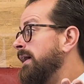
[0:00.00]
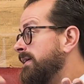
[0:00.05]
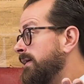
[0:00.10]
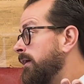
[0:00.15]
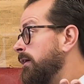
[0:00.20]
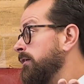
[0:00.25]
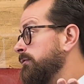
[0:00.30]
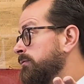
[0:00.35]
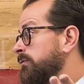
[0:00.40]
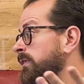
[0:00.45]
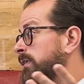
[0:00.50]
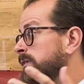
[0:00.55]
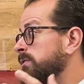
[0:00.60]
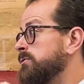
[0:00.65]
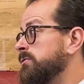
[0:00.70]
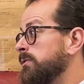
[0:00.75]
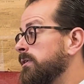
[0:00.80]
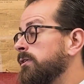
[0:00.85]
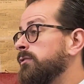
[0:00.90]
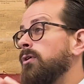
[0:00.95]
carried flood
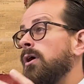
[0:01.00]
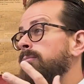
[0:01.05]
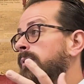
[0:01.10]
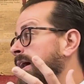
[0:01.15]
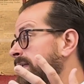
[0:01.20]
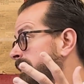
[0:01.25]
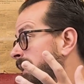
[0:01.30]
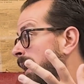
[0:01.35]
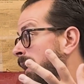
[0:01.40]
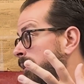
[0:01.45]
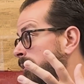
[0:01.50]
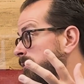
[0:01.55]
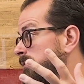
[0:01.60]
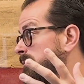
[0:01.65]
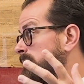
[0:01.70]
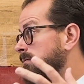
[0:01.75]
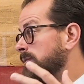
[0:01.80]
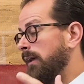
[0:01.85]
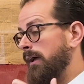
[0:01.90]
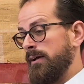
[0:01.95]
insurance. So I bought the
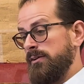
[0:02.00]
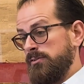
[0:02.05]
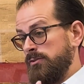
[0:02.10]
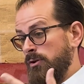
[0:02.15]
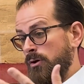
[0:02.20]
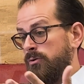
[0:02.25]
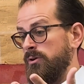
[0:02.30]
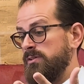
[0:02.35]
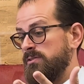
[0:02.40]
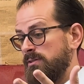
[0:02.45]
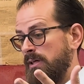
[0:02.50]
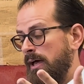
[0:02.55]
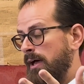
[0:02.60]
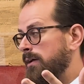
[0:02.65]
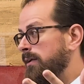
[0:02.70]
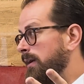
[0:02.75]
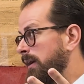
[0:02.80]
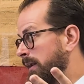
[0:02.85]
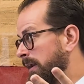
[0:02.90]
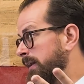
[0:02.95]
house, I noticed
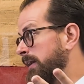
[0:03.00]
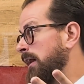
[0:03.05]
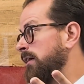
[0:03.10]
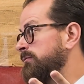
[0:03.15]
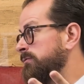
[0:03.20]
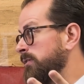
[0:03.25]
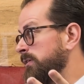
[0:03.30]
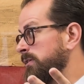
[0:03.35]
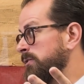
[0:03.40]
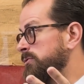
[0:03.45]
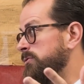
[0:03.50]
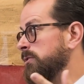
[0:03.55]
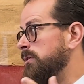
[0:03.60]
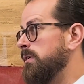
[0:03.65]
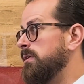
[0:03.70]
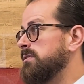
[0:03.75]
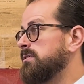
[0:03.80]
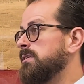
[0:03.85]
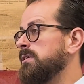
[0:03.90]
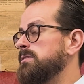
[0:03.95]
that, and I got flood
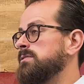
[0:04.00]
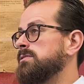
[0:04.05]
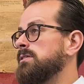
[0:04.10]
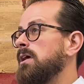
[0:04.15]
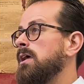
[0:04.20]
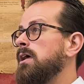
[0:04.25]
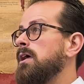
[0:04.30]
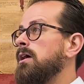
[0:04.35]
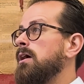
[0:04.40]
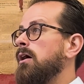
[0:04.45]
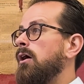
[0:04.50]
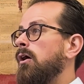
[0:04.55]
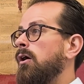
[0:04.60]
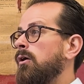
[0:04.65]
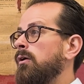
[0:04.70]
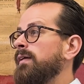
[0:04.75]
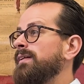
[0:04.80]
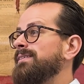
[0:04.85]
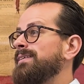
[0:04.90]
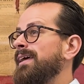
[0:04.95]
insurance because
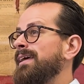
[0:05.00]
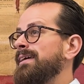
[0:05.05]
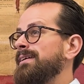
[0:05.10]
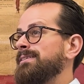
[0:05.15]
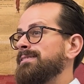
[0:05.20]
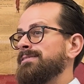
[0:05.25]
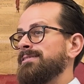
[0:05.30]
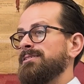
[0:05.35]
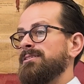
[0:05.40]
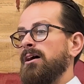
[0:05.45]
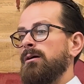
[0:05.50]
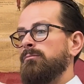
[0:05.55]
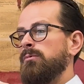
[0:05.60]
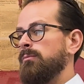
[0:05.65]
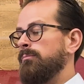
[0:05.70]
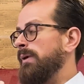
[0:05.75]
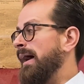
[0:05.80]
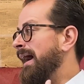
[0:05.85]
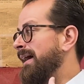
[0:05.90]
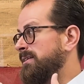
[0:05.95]
all it takes is a couple
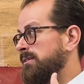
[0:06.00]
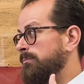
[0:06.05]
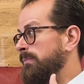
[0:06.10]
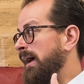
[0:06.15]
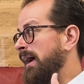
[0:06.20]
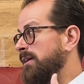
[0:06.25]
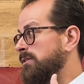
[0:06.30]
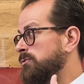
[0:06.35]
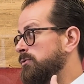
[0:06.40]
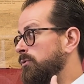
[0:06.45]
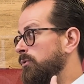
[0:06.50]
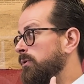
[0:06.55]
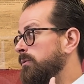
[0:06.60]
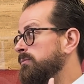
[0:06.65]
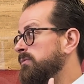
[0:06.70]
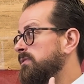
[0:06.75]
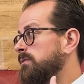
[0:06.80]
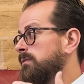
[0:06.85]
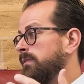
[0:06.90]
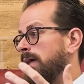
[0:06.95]
back-to-back
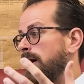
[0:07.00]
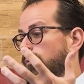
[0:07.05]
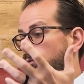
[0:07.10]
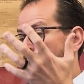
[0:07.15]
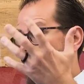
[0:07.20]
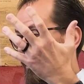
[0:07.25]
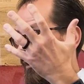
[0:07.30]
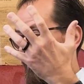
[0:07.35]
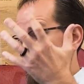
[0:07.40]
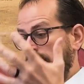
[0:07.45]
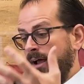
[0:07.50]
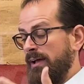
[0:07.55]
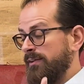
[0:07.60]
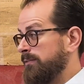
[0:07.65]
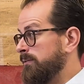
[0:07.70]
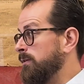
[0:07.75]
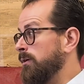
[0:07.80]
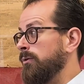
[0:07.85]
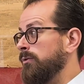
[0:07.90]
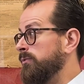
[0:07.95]
storms. That water has
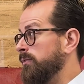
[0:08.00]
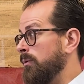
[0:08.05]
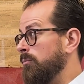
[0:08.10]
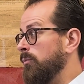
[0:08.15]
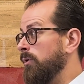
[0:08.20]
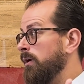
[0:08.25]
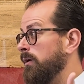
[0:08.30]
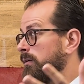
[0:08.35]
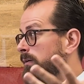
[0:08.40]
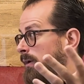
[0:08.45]
to go somewhere.